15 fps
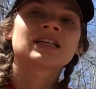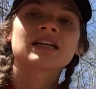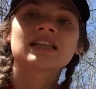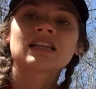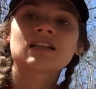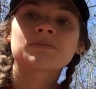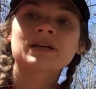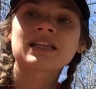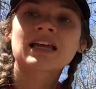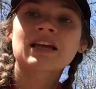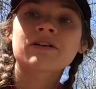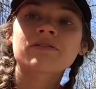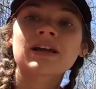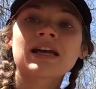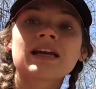a little bit
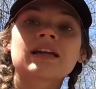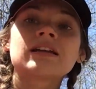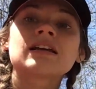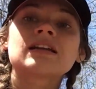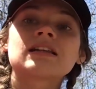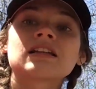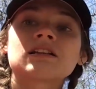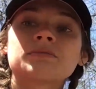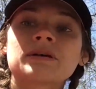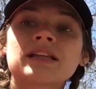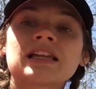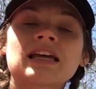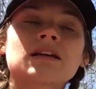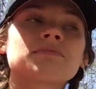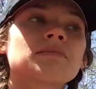like rain, a little bit
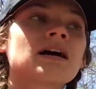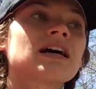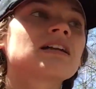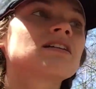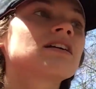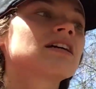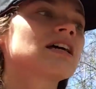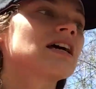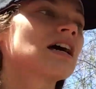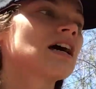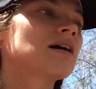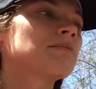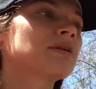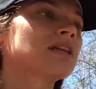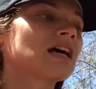like mud,
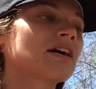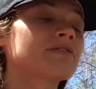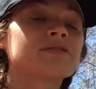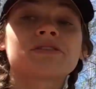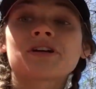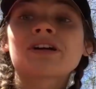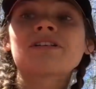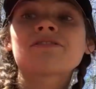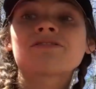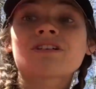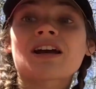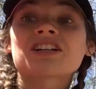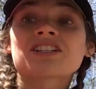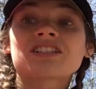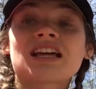but they have a very
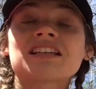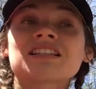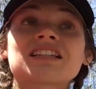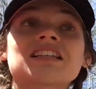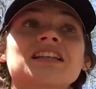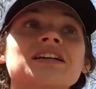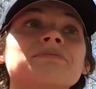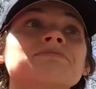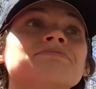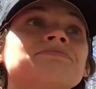fresh scent to them.